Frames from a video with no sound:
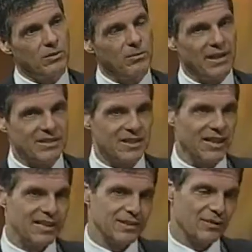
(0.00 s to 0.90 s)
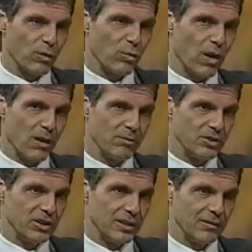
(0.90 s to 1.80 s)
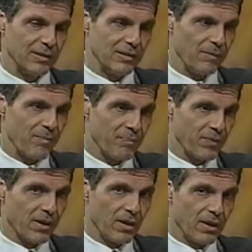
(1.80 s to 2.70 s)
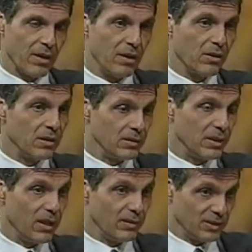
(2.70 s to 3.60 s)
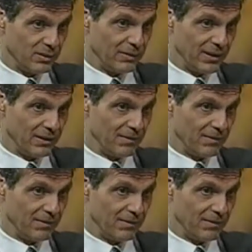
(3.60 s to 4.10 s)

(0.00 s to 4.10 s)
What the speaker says: makes less of a raw material called glucosamine.